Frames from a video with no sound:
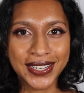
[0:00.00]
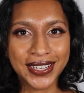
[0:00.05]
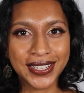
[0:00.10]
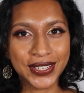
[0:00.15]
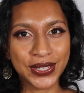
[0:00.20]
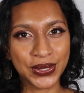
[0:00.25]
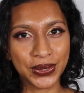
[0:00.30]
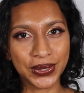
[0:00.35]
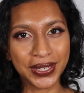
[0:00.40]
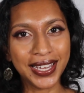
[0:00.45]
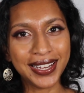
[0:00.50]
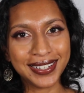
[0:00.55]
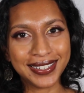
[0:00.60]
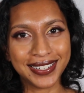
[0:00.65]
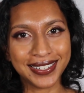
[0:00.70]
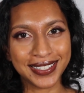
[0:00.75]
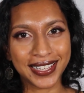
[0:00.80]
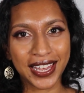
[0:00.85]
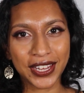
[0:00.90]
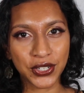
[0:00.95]
So yeah,
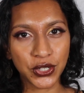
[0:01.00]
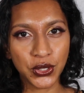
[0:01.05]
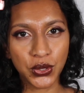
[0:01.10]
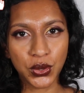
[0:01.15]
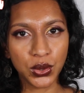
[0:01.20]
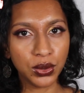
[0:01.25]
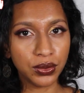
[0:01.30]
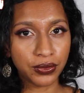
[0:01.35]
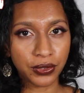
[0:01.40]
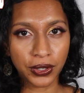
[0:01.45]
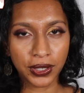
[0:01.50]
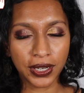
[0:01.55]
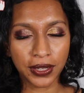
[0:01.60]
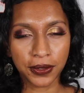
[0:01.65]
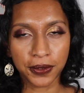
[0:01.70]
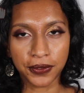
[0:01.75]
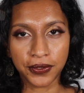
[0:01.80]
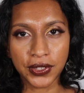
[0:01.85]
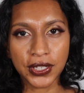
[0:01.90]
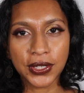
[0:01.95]
I'll catch you soon for
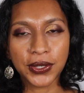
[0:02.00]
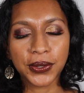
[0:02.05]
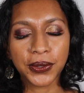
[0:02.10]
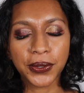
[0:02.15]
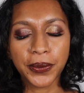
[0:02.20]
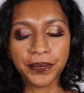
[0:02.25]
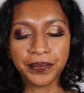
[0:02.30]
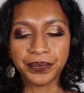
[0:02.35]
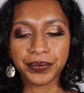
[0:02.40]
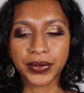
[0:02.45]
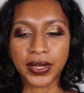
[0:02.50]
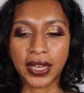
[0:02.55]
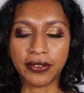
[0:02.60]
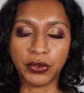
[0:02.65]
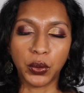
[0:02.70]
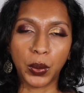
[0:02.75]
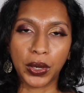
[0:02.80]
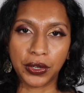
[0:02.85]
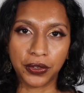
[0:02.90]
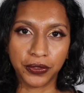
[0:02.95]
another video. Have a
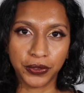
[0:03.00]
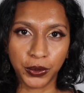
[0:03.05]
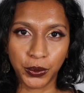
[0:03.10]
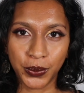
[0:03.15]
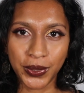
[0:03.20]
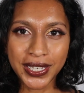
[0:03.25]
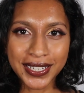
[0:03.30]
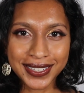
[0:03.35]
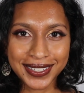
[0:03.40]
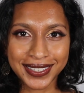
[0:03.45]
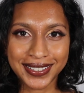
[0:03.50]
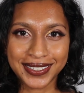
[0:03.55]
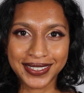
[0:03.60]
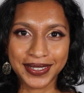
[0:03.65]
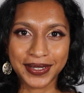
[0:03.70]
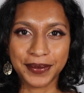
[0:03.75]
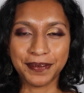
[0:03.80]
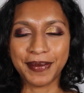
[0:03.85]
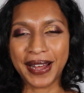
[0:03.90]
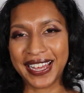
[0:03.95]
wonderful week.
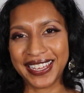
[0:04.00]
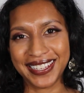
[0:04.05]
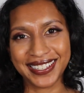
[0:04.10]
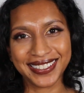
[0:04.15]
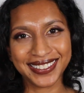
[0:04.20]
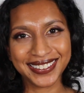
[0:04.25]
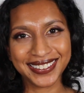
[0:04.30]
Bye.